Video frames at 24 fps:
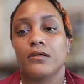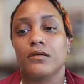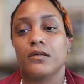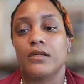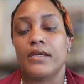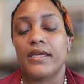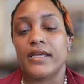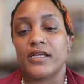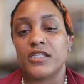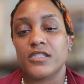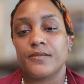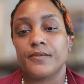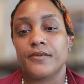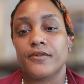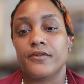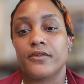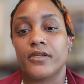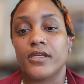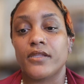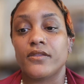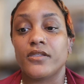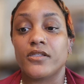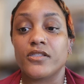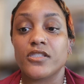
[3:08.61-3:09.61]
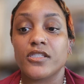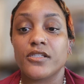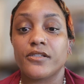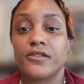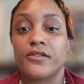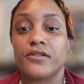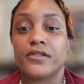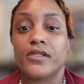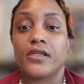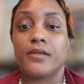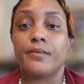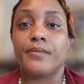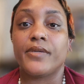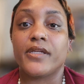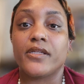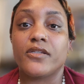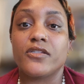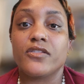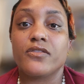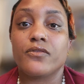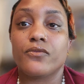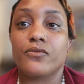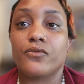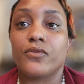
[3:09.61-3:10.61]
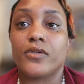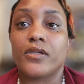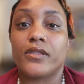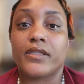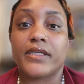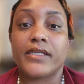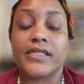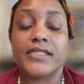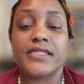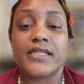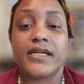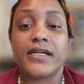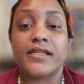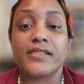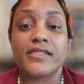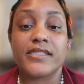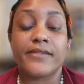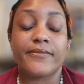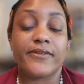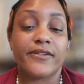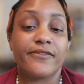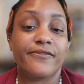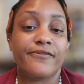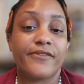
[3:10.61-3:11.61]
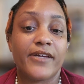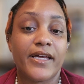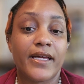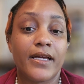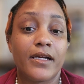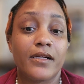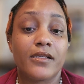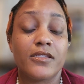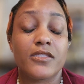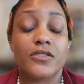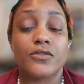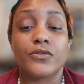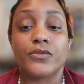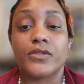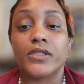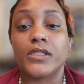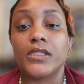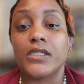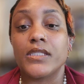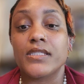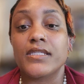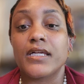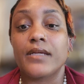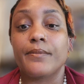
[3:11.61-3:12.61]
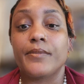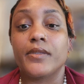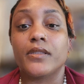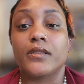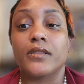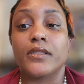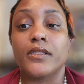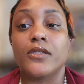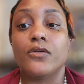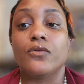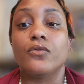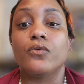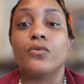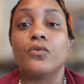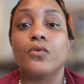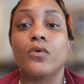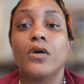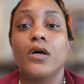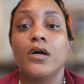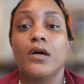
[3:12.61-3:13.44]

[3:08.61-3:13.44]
expert and the attorney based on like scientific facts or any type of legal